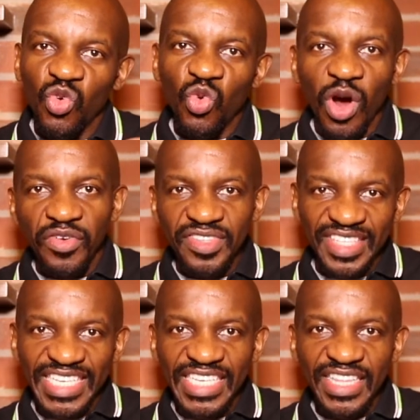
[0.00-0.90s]

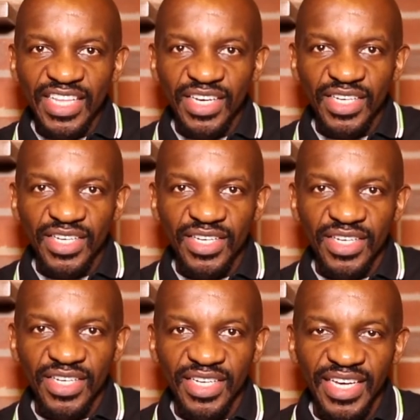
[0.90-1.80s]
quarantine
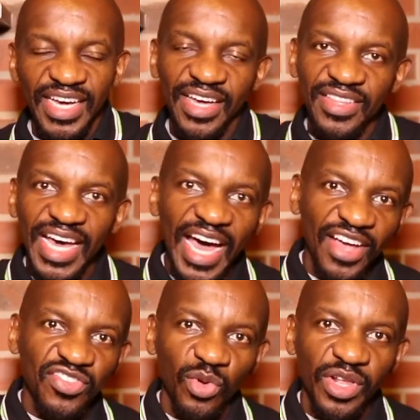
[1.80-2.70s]
and
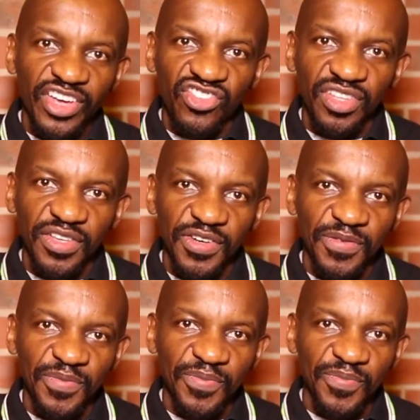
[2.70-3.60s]
isolation?
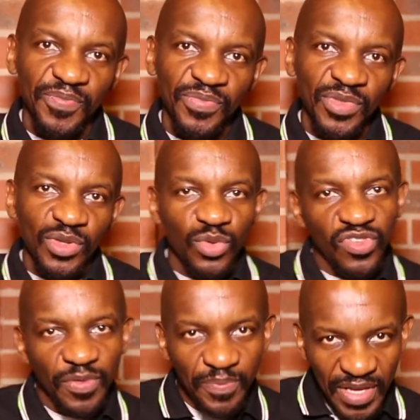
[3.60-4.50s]
You
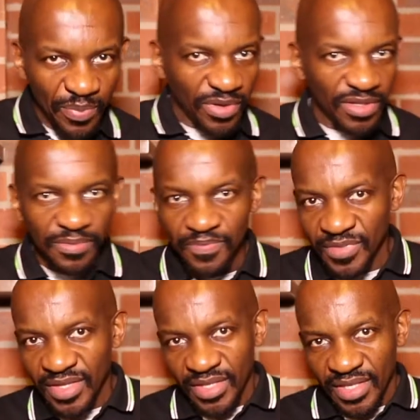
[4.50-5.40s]
see, people
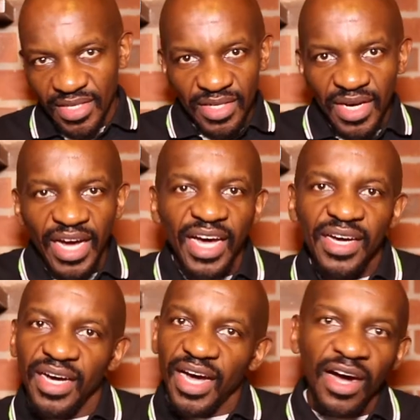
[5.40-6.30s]

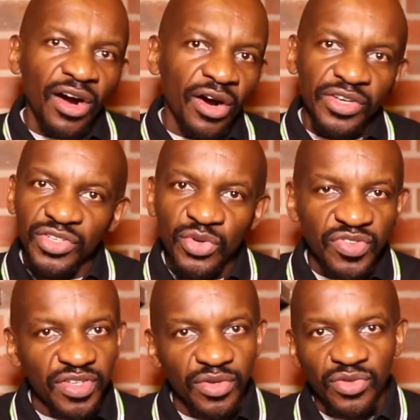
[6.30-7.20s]
are
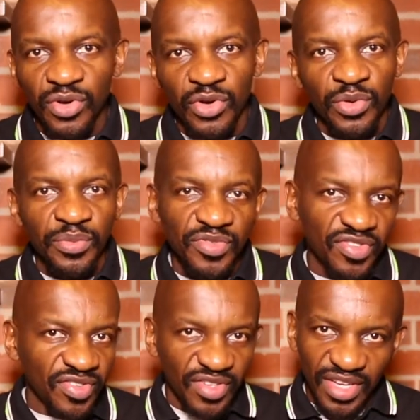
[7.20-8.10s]
using the
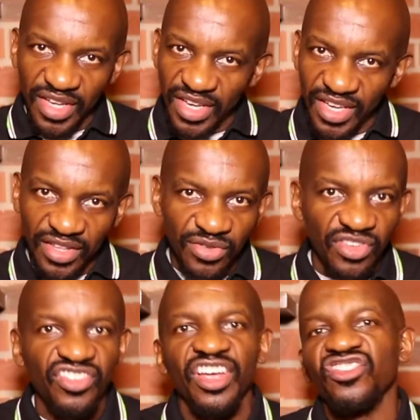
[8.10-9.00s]
terms
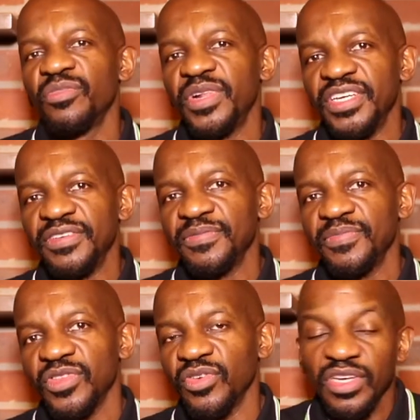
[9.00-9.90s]
interchangeably.
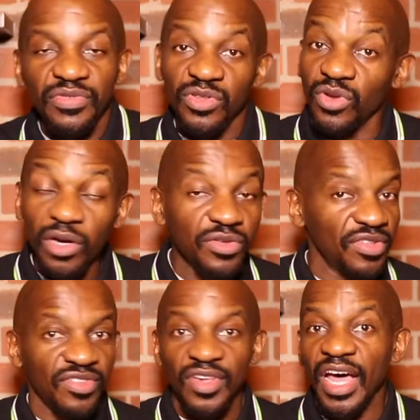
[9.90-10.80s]
Even
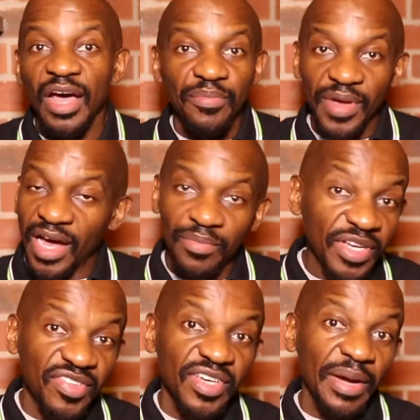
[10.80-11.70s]
doctors are
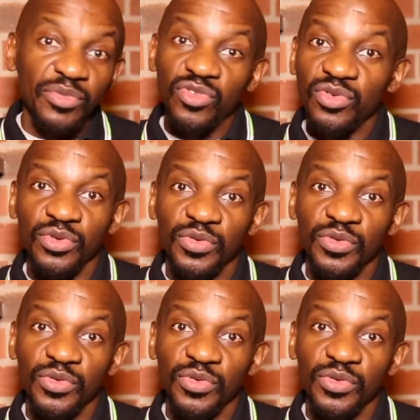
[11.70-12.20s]
mixing up the two,